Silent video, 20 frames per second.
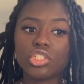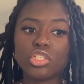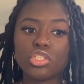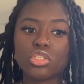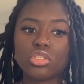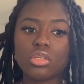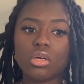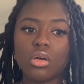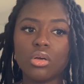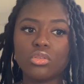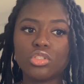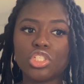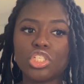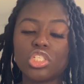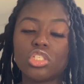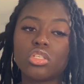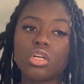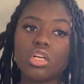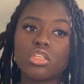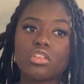So she
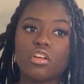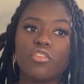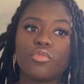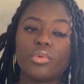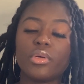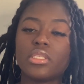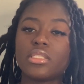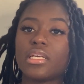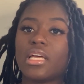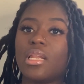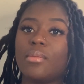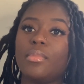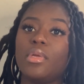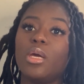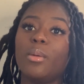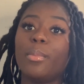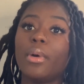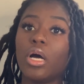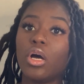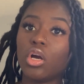starts off with telling me
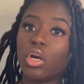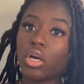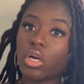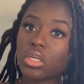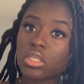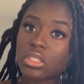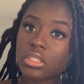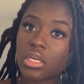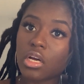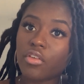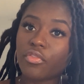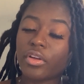about herself